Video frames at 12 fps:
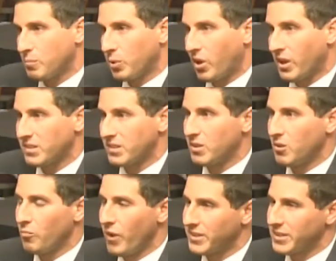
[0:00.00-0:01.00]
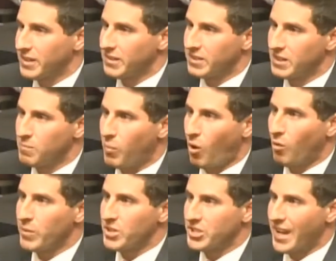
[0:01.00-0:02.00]
plus residents in Palm
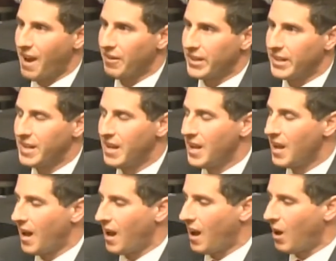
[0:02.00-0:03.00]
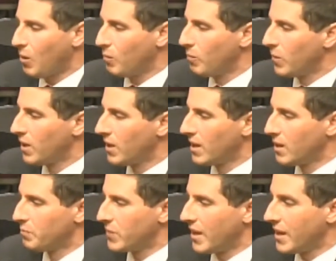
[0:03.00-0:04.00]
Beach County. Um,
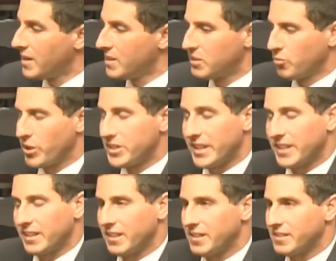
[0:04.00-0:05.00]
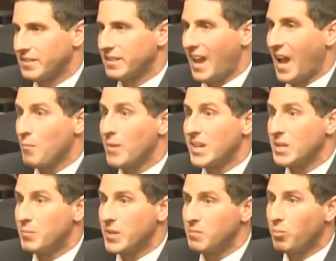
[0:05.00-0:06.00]
it is ridiculous how many
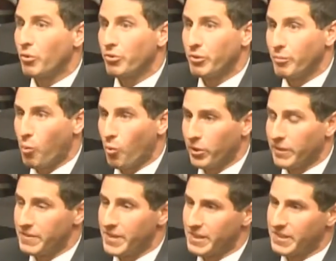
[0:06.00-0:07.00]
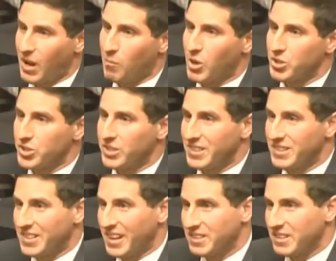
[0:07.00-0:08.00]
people supported this, how much
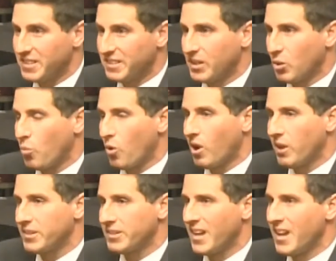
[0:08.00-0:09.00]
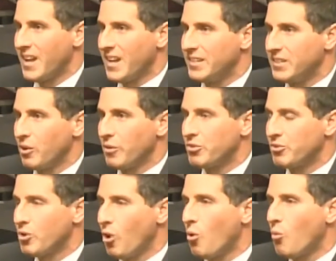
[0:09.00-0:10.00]
consensus there was, there is
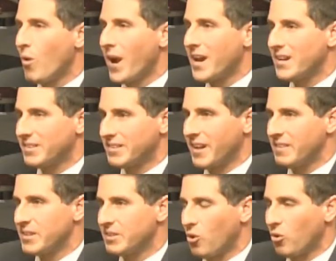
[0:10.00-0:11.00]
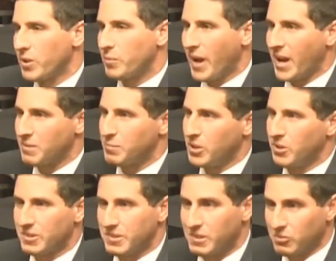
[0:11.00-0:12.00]
no way to say this only passed
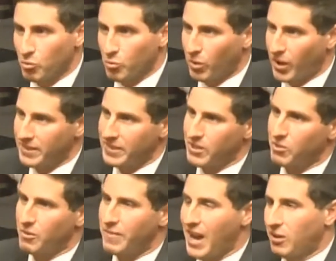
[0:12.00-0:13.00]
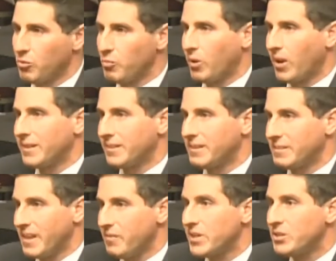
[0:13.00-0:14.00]
because this group liked it or that group liked it.
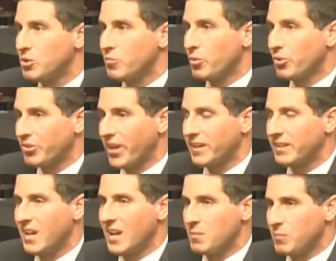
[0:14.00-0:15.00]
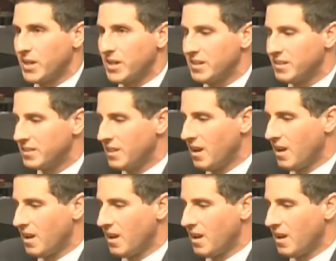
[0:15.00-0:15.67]
72% means